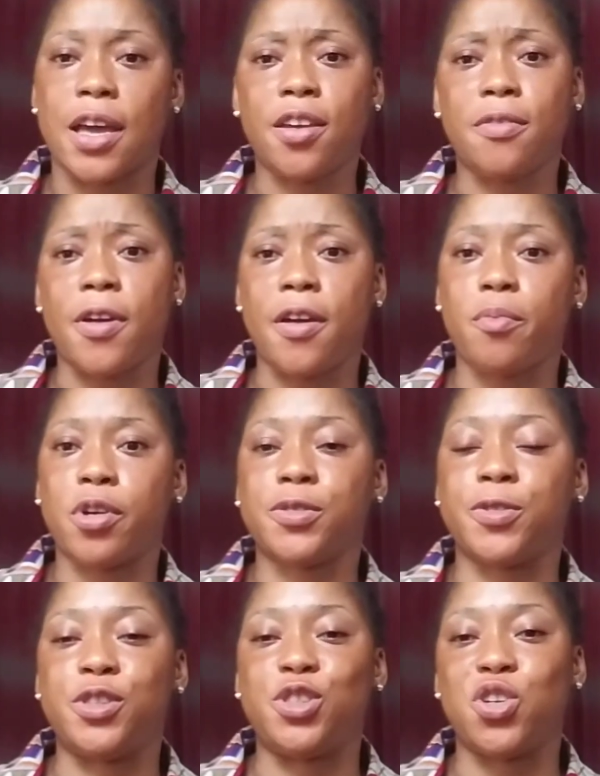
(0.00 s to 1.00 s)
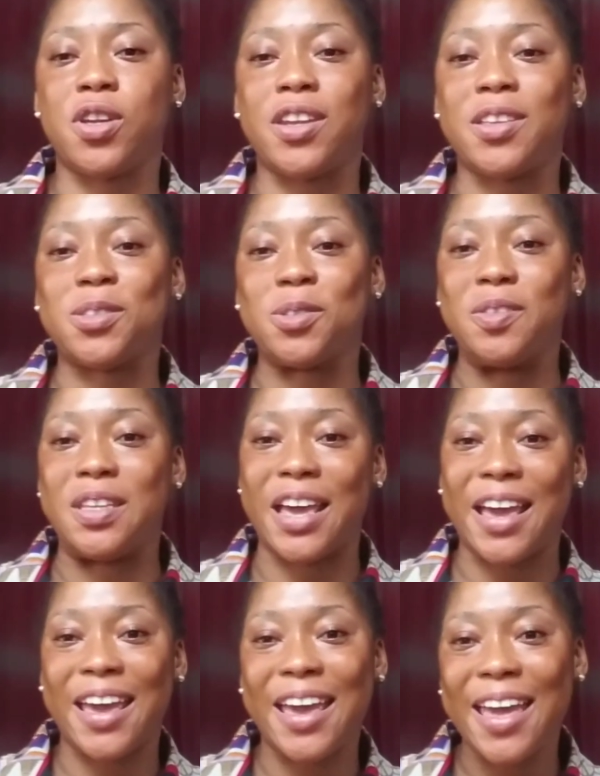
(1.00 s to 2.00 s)
you very much for tuning in
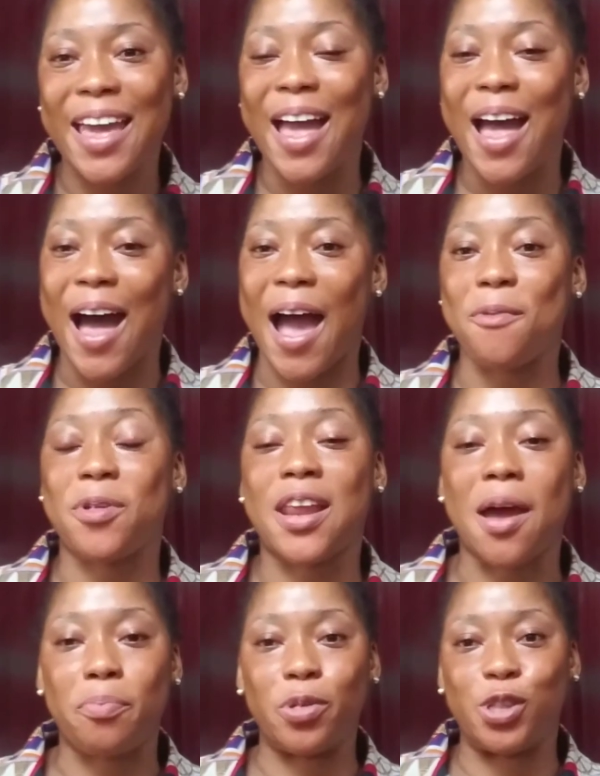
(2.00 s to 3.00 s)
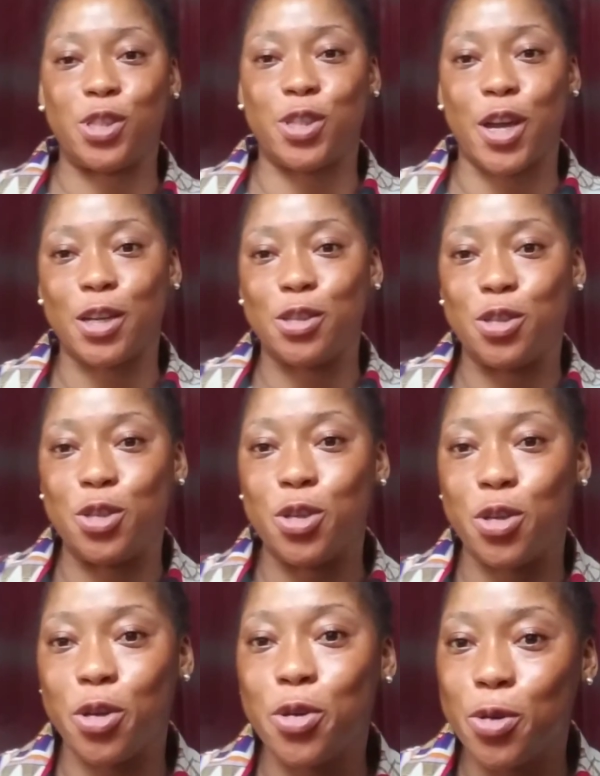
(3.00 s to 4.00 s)
today. I really appreciate
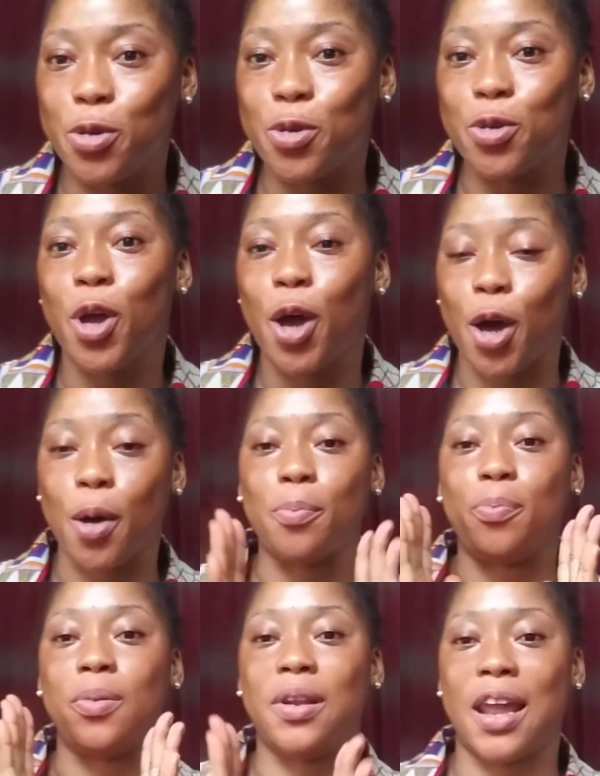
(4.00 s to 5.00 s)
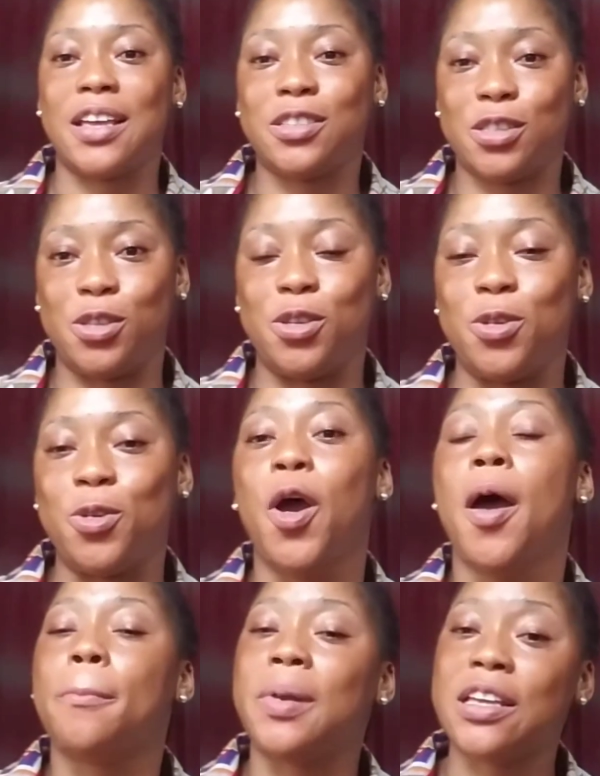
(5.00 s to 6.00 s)
you. God bless you.
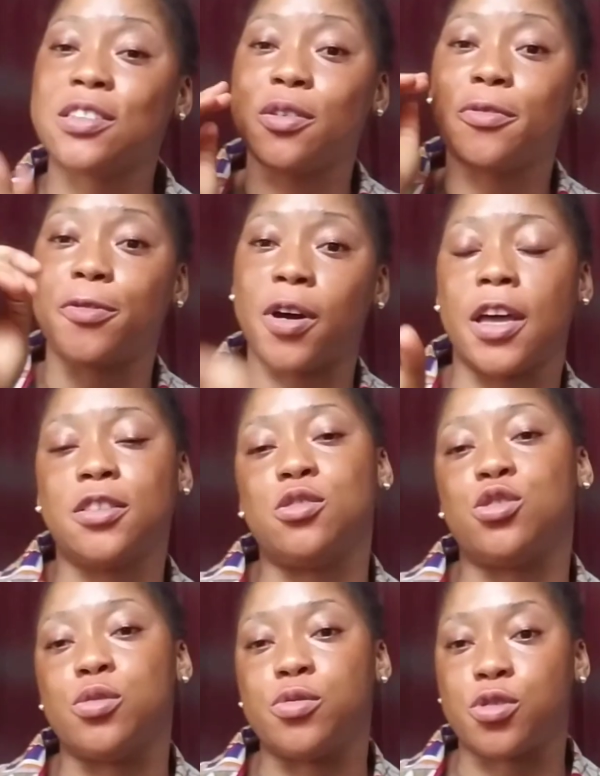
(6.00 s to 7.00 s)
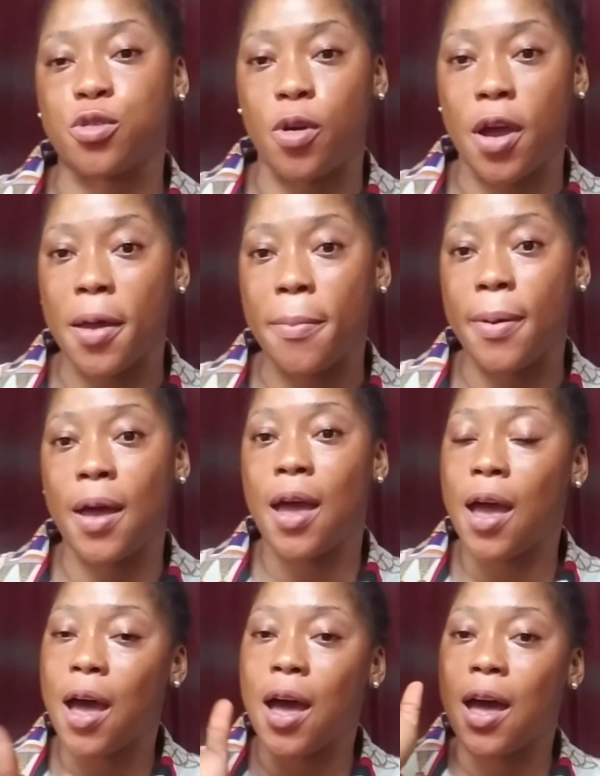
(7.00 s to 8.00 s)
Please don't forget to subscribe
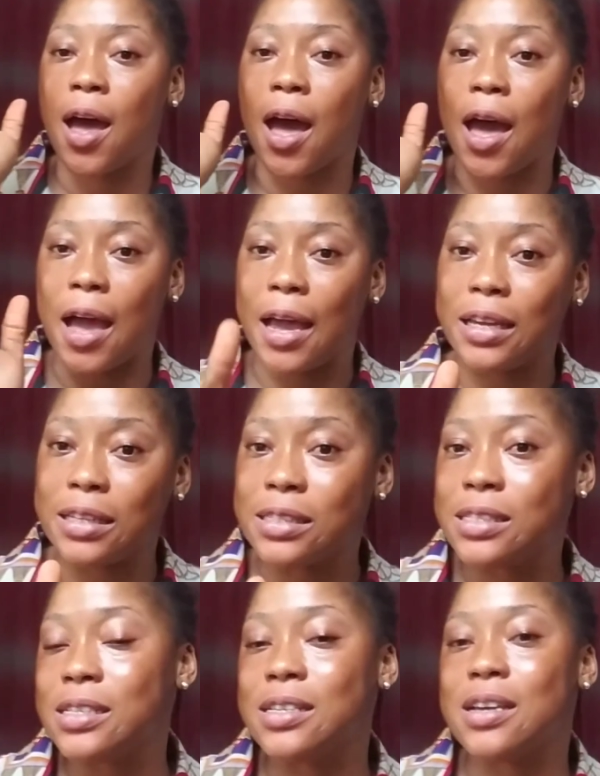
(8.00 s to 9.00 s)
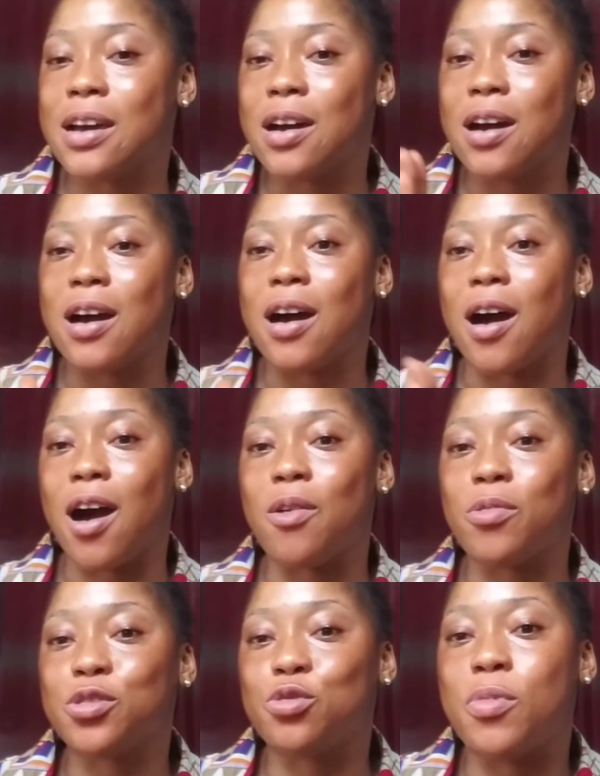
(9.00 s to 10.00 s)
and
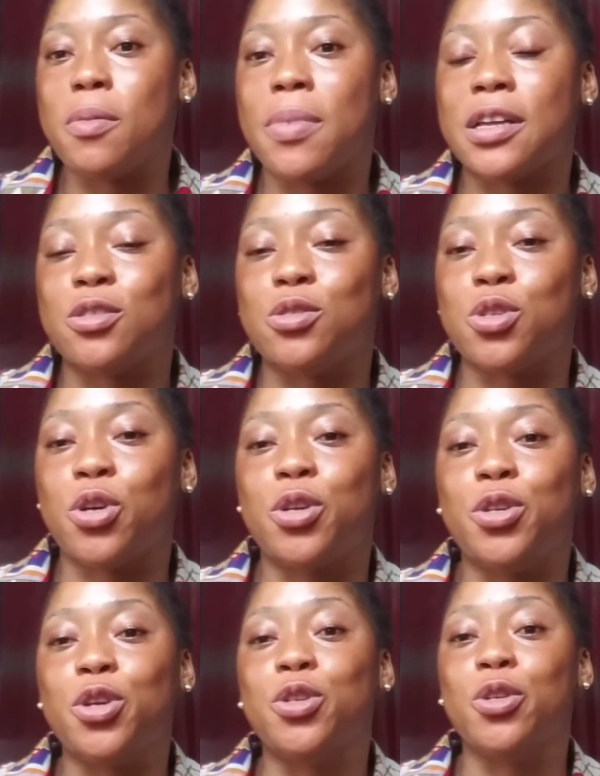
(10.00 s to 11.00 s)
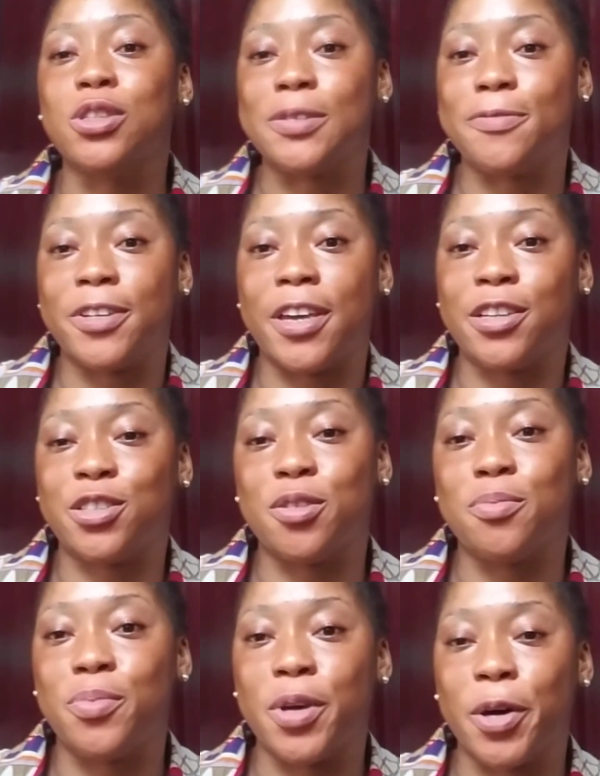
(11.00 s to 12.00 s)
always remember to turn on your notification
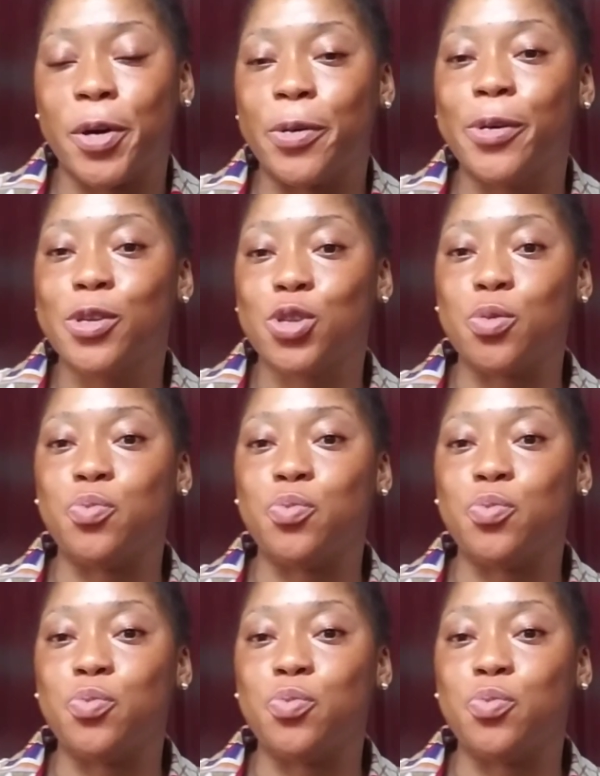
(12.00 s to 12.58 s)
bell to be